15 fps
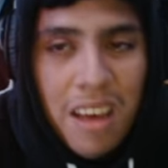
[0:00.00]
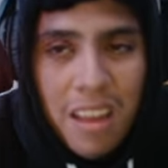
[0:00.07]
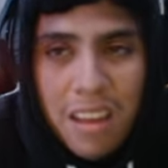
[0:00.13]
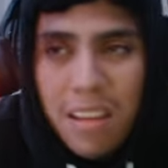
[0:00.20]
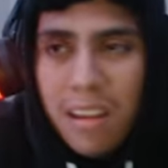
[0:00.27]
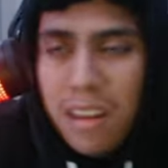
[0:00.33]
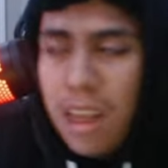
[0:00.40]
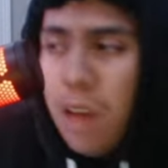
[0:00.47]

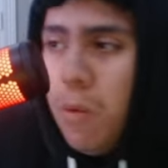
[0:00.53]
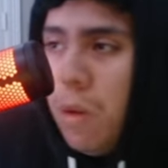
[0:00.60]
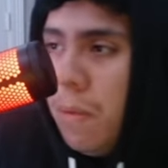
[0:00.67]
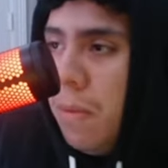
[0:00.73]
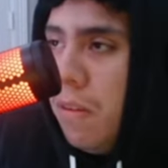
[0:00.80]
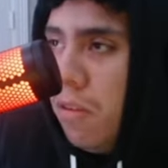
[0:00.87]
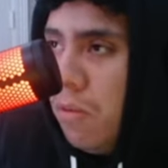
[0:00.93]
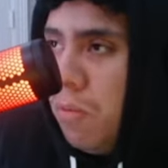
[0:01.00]
Like that
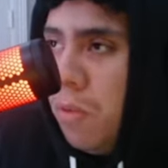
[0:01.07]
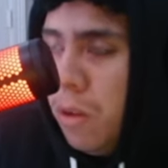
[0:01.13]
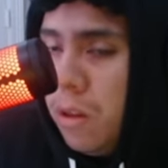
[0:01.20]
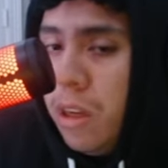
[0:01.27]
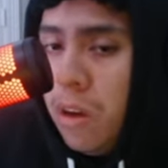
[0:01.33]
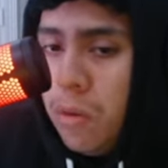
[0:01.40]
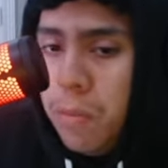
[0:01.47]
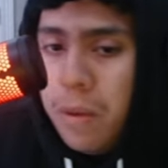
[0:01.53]
weapon's
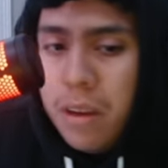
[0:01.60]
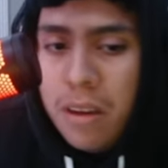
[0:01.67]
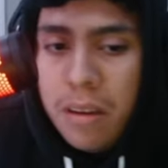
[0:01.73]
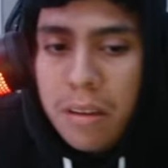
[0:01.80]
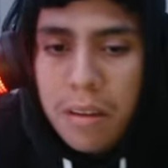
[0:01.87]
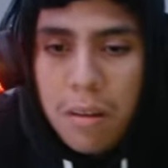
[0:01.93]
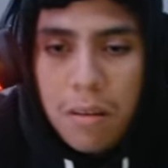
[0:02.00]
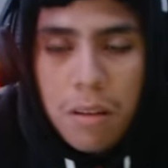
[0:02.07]
really O P,
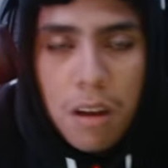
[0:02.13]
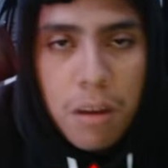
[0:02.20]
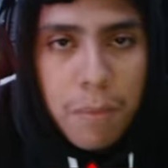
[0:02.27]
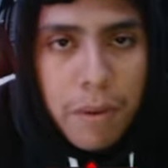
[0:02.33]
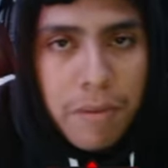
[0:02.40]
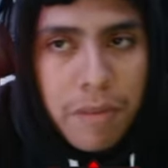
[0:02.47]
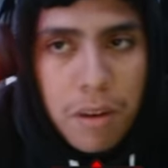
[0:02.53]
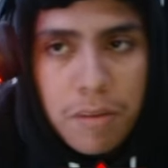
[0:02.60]
the
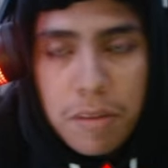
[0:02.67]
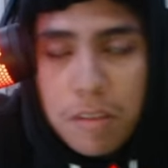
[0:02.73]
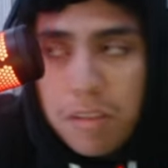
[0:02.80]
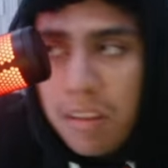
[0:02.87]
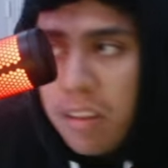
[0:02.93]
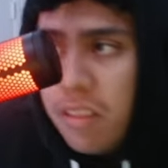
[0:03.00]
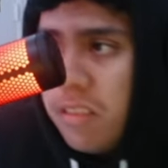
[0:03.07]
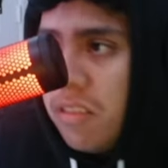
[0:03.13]
Lachmann five five
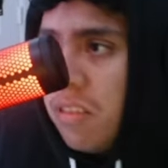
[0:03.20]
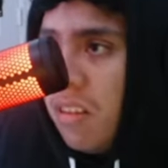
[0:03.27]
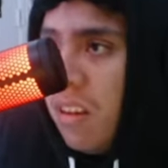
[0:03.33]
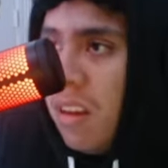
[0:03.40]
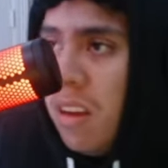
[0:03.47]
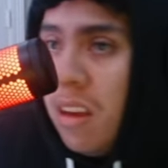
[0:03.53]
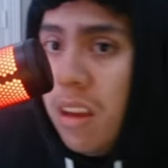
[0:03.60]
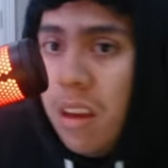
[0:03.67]
six.
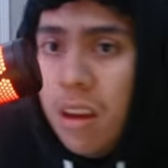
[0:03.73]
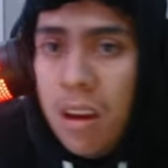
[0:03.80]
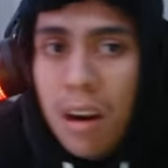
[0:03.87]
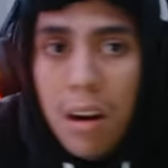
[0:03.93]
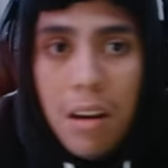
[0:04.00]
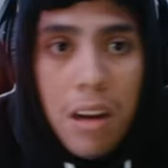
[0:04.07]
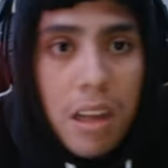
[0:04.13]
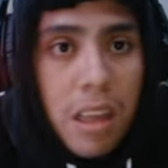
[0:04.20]

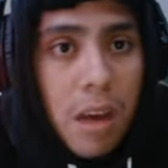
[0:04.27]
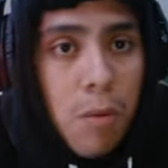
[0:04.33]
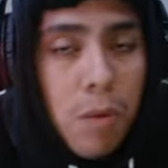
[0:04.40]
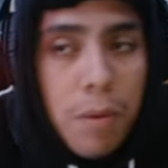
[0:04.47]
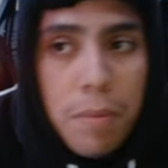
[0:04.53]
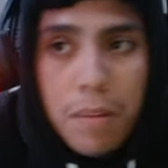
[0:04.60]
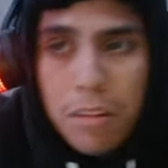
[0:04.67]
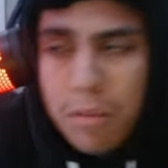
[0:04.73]
I heard that that
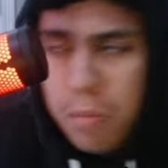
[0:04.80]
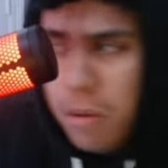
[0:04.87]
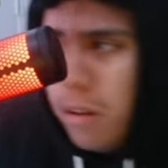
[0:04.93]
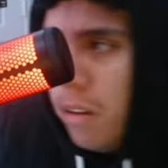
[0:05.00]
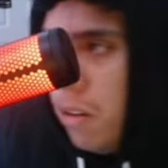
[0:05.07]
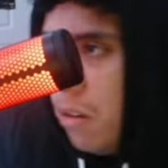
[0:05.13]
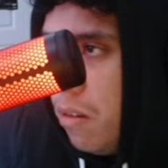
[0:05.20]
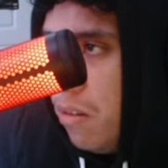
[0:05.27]
weapon's
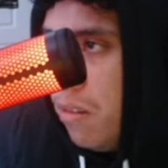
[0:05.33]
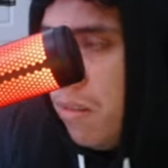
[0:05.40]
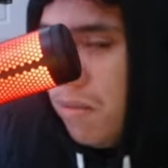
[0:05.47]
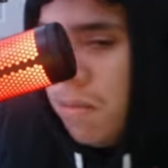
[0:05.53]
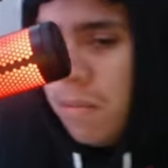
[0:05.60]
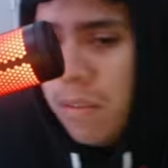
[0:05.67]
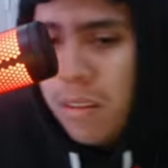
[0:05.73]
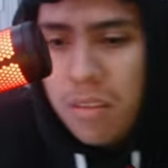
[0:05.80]
pretty good.
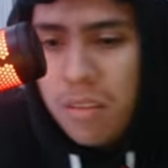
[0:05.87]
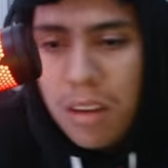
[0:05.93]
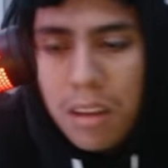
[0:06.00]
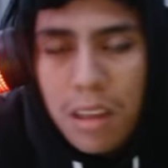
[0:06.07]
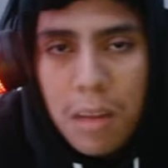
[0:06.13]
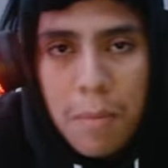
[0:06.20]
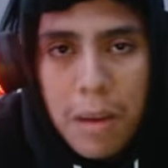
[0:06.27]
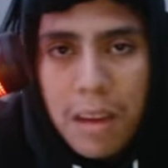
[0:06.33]
It's not
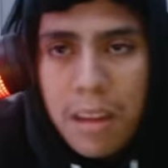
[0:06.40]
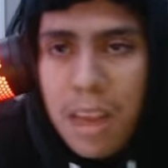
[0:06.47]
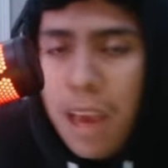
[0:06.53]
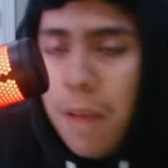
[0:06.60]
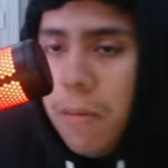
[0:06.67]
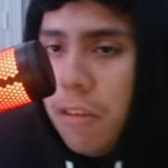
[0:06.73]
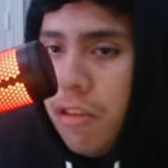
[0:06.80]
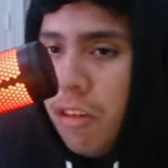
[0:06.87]
that bad. They
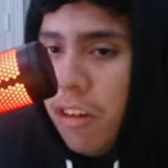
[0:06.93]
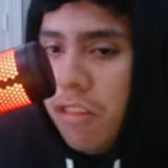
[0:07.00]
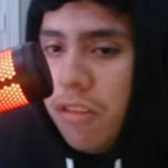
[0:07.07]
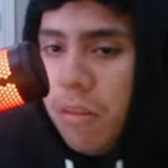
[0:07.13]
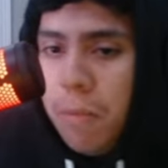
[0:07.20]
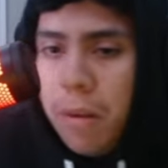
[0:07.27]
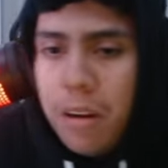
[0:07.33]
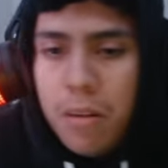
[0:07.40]
have a
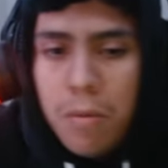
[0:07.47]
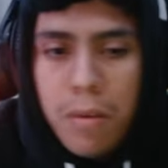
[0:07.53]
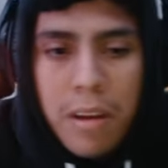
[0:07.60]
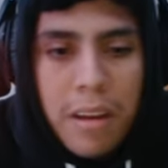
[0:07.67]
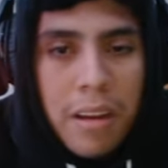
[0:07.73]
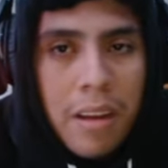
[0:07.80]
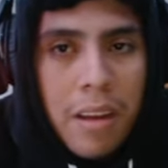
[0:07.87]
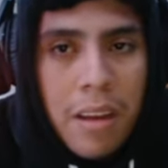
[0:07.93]
tracer, by the
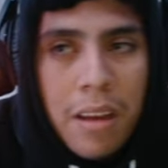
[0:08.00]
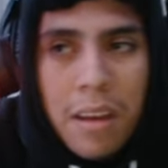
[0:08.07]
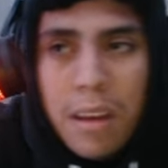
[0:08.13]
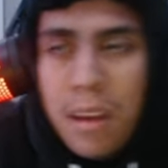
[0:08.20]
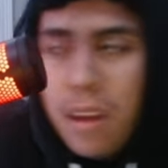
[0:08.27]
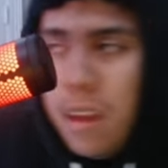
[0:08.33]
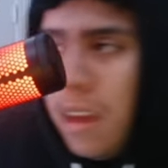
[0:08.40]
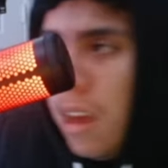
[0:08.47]
way.
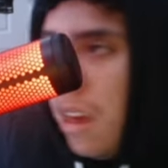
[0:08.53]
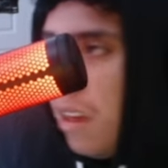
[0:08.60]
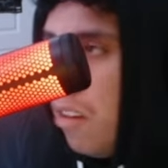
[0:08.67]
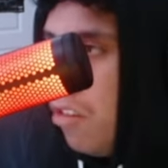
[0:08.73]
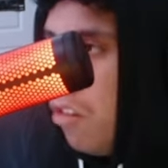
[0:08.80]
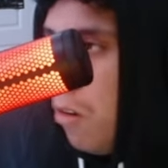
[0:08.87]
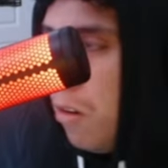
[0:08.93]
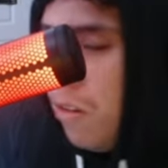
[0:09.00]
I
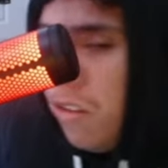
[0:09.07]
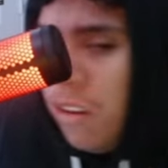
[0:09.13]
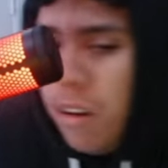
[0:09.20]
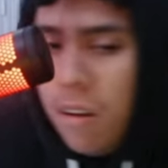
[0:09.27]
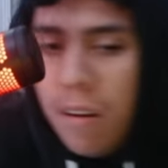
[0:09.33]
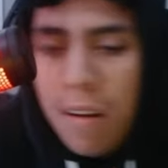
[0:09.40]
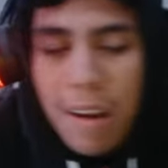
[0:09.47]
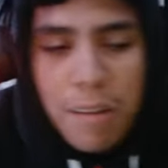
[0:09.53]
could show it to
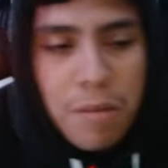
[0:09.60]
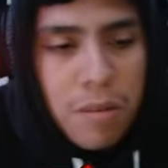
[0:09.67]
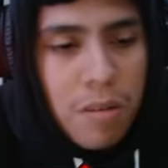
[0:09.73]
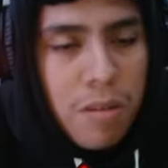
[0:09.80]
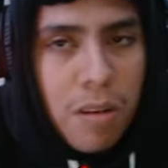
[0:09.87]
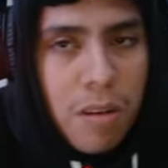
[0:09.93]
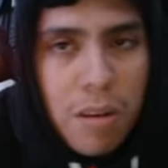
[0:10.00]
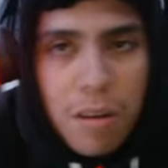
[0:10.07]
y'all
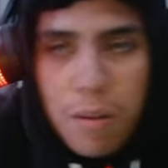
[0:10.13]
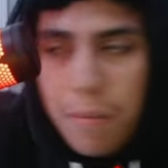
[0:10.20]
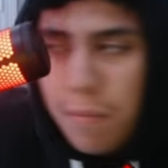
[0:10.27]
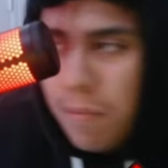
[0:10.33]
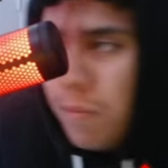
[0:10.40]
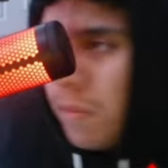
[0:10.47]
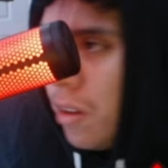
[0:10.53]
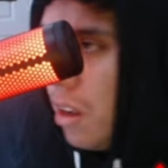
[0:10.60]
after
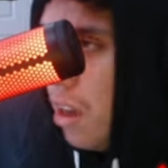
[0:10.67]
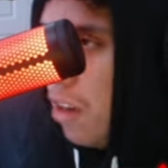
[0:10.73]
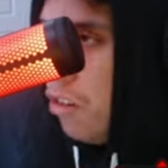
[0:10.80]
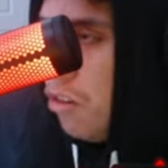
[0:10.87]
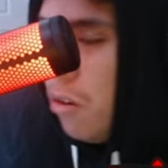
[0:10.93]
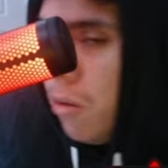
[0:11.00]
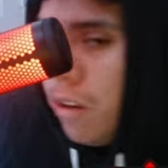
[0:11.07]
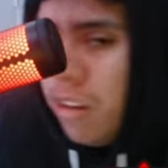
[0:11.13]
um I
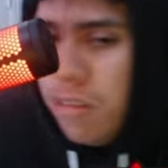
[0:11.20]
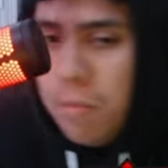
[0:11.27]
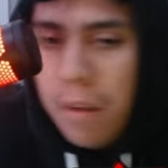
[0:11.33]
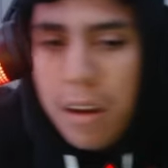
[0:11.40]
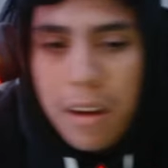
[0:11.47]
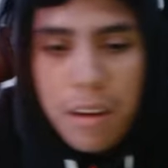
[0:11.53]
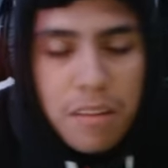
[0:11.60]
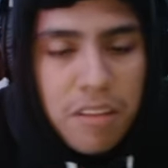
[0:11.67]
showcase
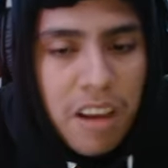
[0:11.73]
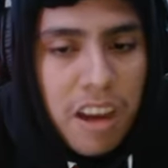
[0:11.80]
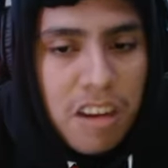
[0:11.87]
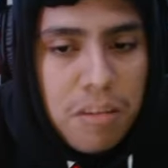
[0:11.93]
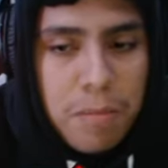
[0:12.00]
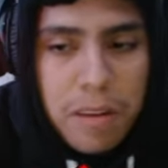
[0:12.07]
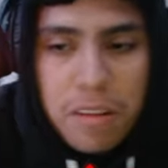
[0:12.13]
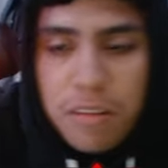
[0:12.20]
my
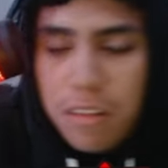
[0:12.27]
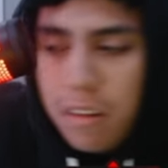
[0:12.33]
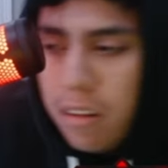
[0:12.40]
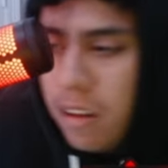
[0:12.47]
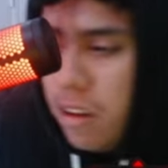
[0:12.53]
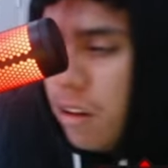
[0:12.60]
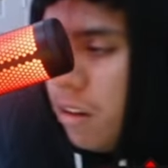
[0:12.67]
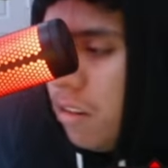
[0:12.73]
attachments and
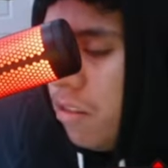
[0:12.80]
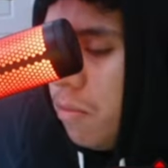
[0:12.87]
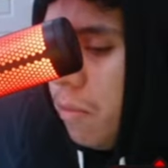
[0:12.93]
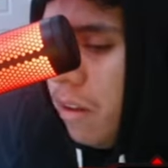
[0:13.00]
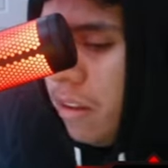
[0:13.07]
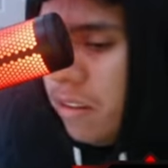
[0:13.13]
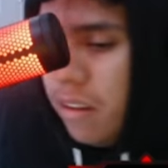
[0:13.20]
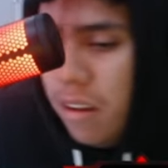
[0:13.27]
the
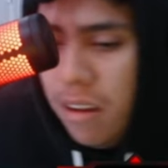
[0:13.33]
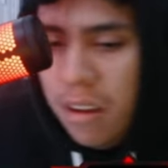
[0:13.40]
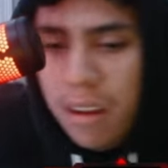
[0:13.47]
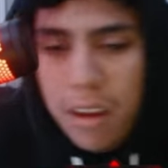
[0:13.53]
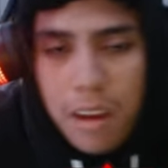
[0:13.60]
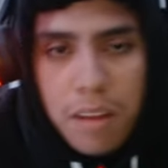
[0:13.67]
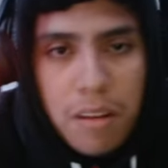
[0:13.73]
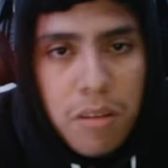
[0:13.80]
gunsmith
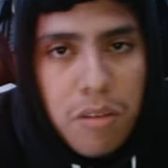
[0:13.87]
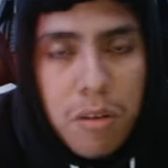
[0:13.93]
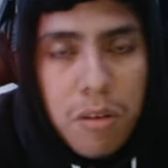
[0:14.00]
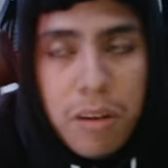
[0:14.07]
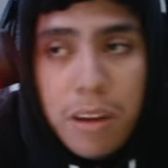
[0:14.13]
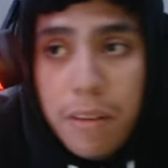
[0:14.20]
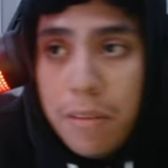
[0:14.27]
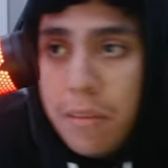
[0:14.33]
and the
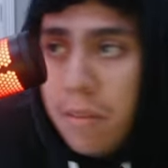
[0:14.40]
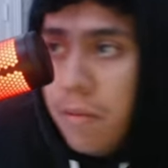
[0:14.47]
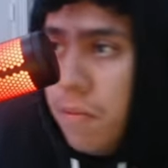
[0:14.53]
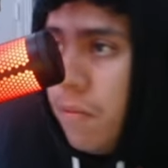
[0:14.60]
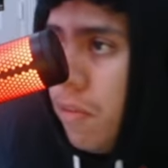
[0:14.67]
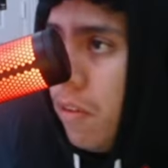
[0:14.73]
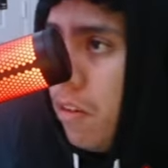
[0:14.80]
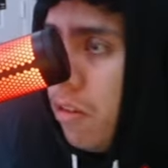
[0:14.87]
tuning
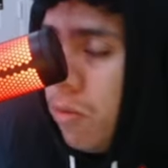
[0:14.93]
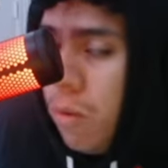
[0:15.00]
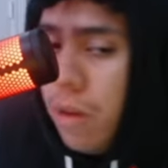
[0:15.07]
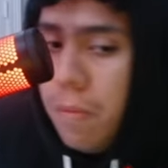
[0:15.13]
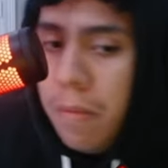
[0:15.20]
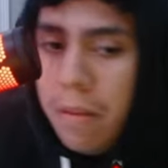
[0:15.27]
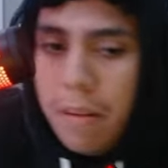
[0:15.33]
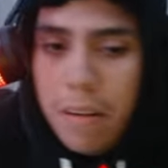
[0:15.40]
for this
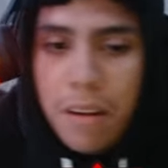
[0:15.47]
weapon,